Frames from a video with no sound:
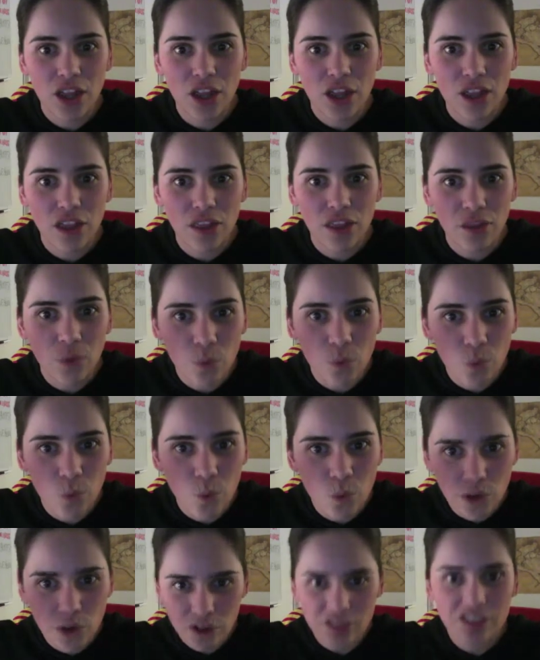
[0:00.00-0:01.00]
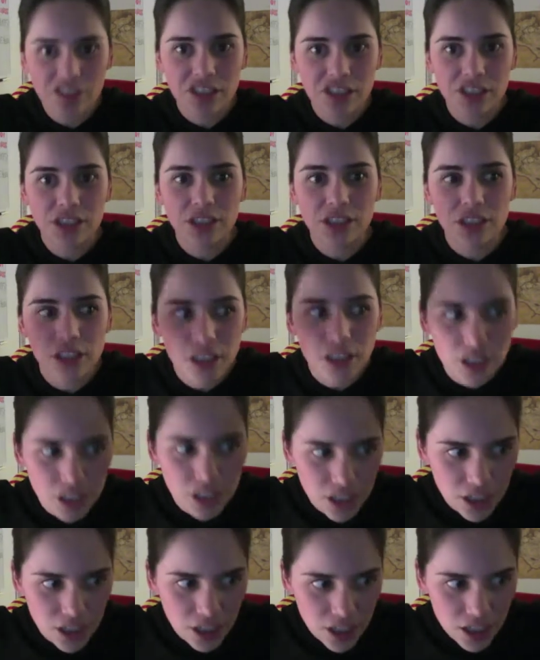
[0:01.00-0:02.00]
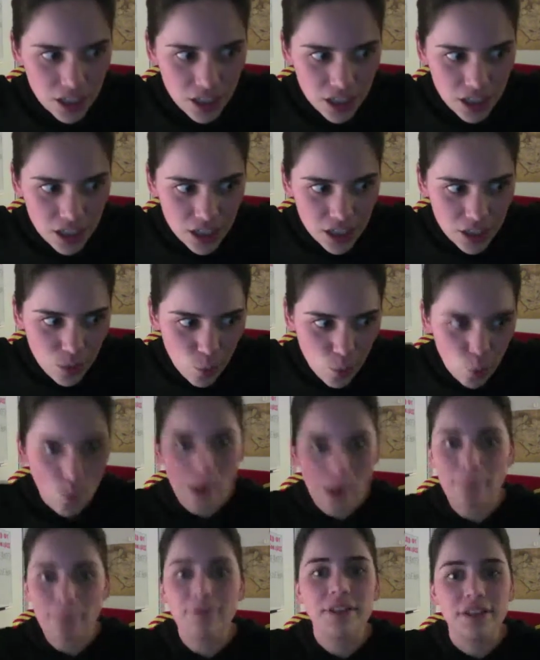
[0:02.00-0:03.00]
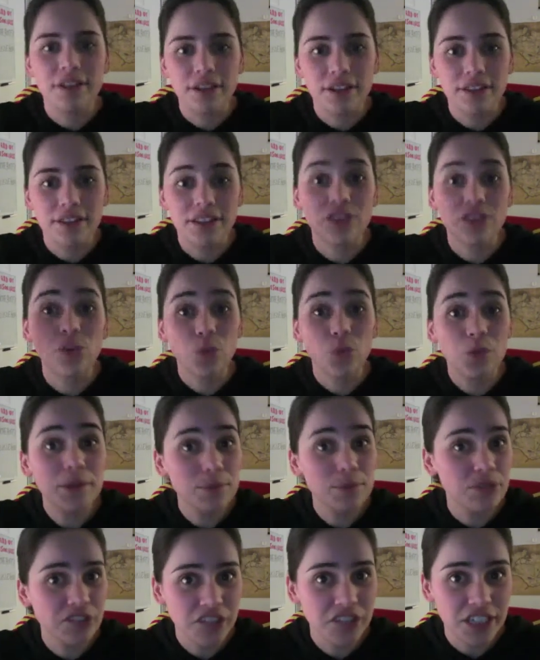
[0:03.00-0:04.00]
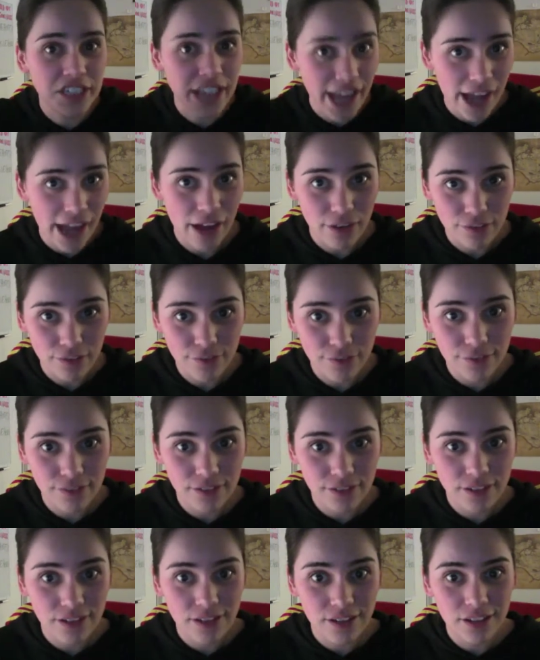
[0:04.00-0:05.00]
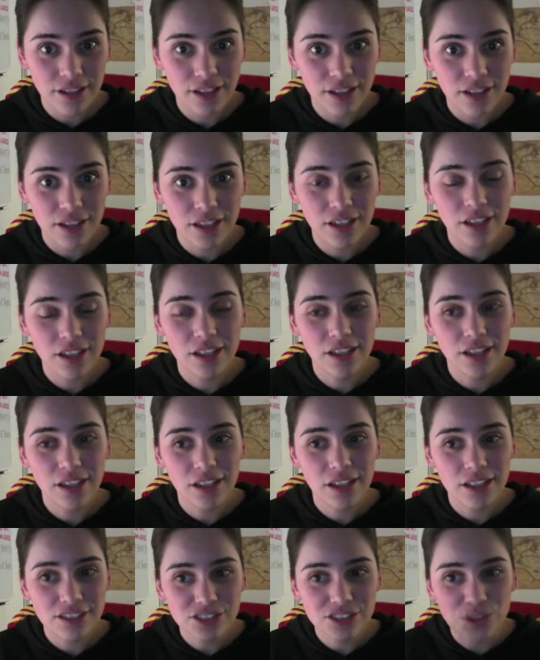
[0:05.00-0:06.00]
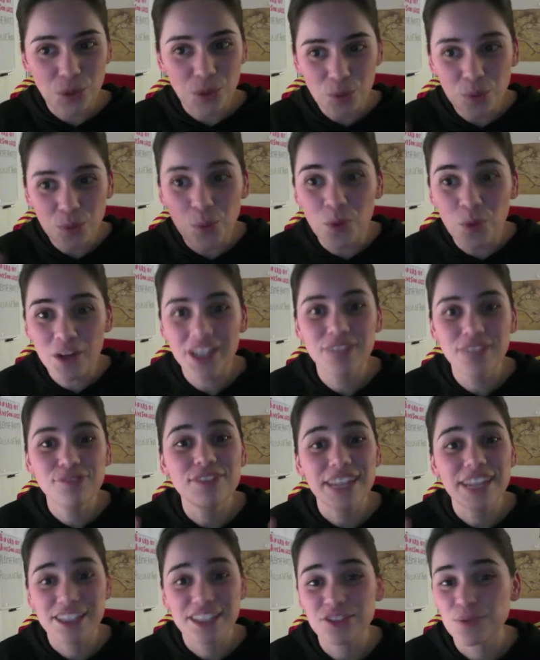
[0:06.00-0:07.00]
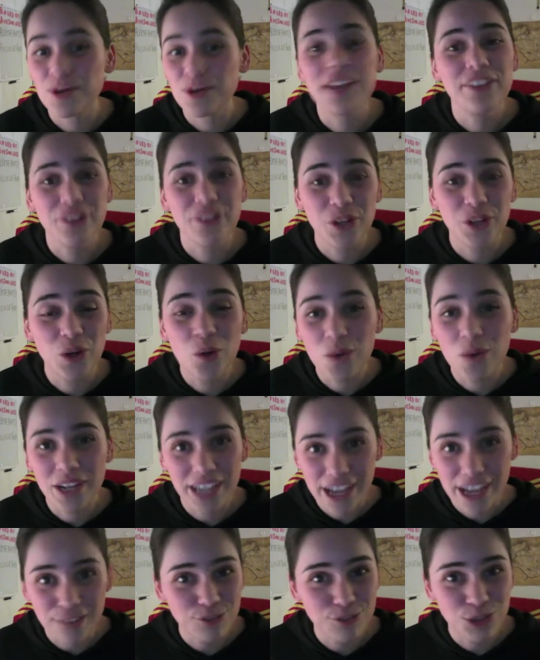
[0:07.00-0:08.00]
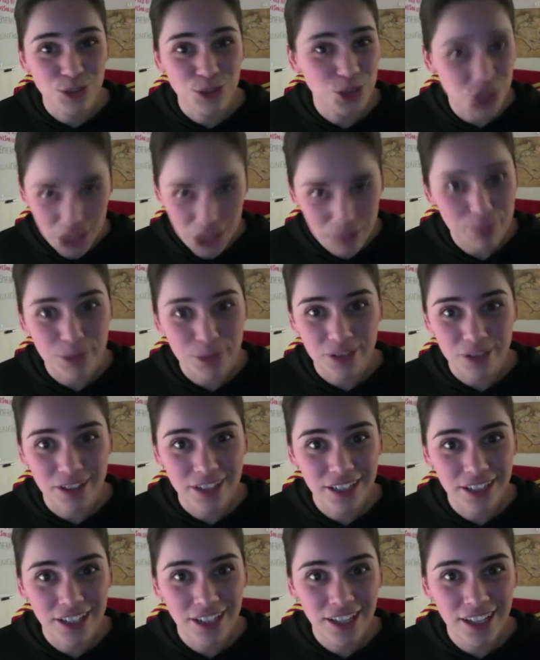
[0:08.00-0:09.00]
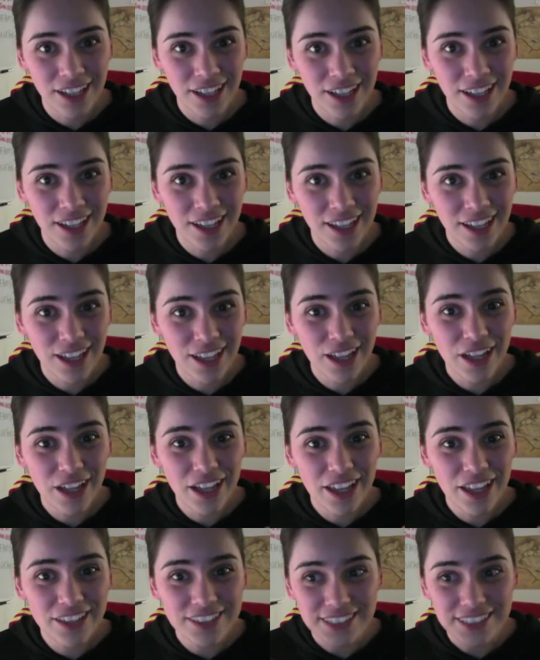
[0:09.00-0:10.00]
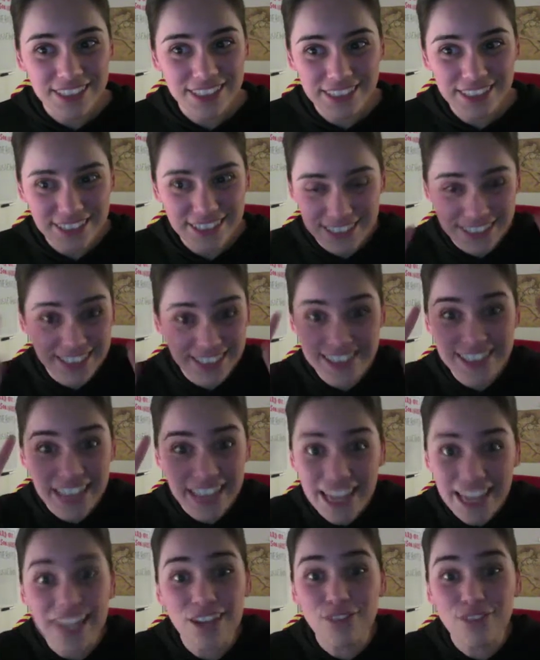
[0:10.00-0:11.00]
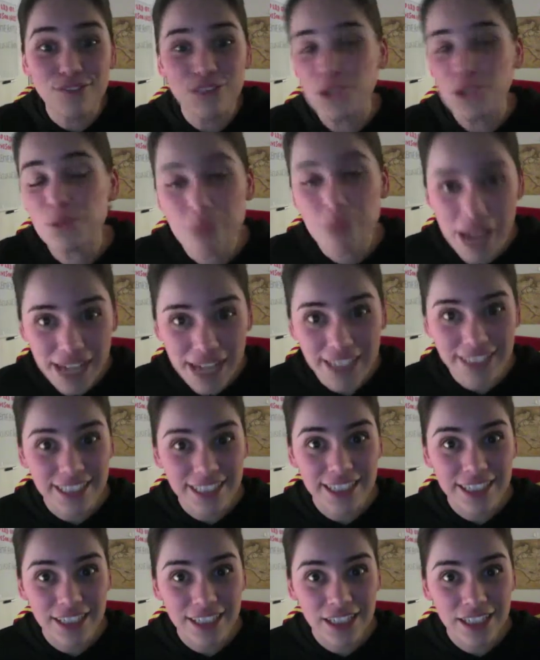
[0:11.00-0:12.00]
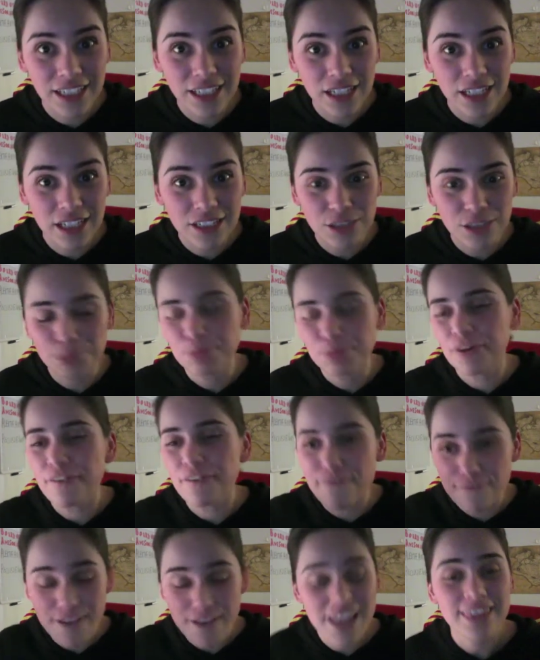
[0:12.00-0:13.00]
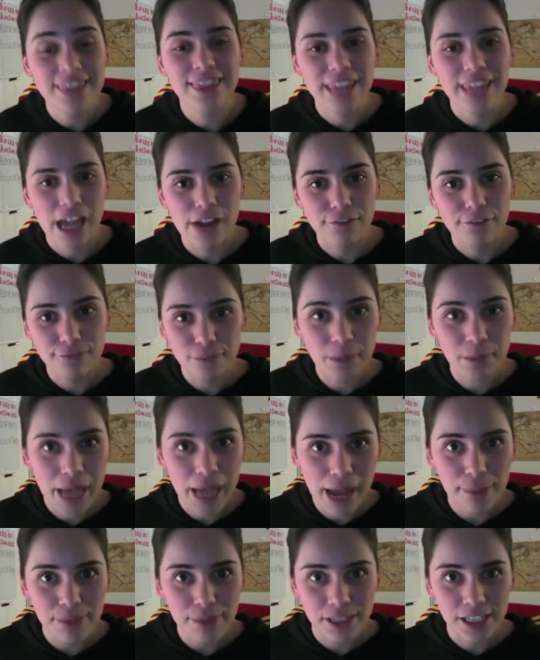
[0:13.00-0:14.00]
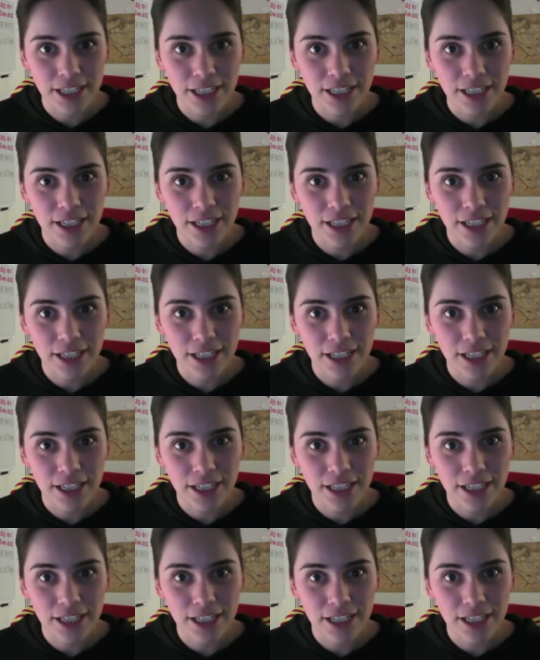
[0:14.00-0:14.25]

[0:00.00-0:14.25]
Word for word: the worst weapon that the Reapers could have. So what if that's why they're going after Shepard? To, to save humanity, to prevent that from happening.